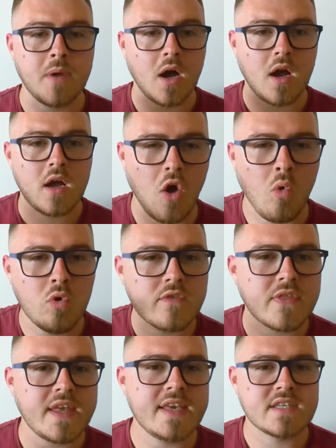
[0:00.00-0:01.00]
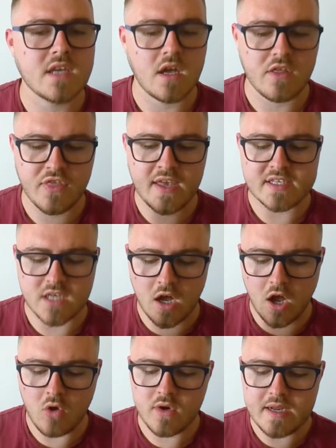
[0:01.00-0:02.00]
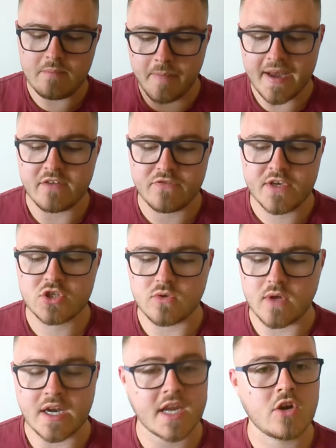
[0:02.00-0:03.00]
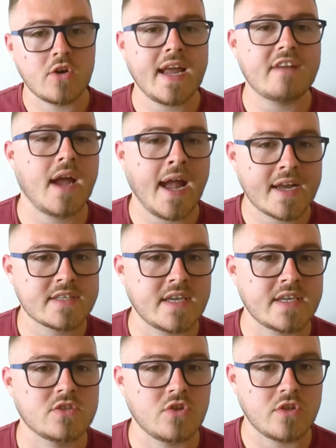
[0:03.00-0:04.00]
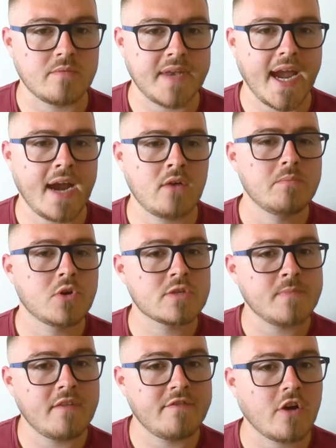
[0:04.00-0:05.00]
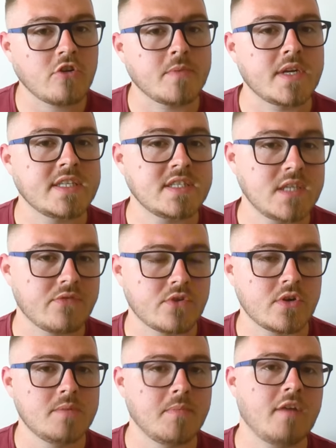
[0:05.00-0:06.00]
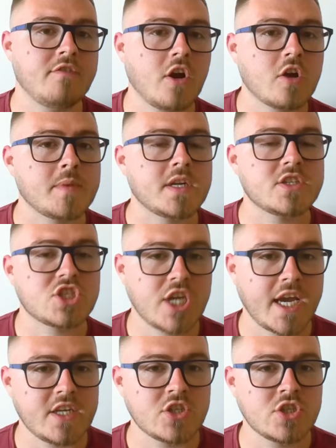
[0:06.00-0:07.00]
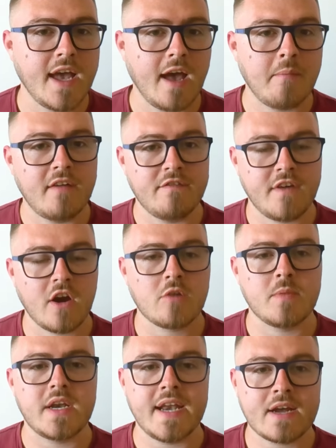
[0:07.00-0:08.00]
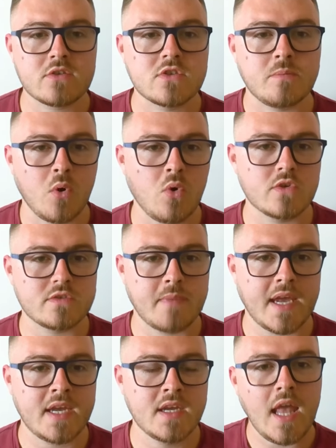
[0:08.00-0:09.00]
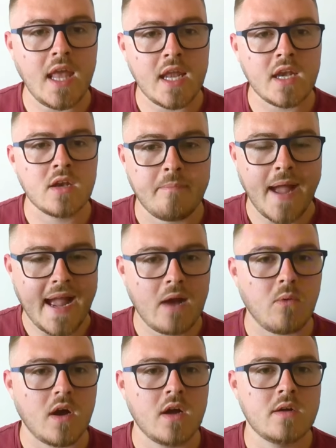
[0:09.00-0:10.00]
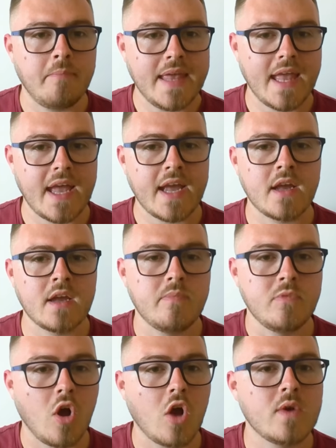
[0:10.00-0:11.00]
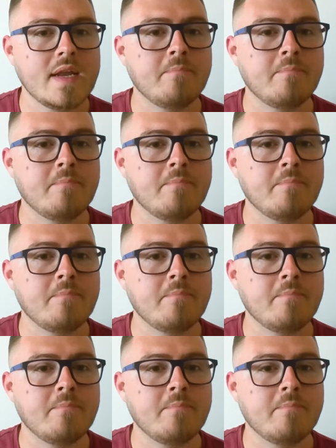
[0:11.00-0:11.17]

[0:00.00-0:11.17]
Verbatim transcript: But all of these things are only beneficial and I can only have access to them now because my environment is different. My environment has changed and my environment now supports me in power being not only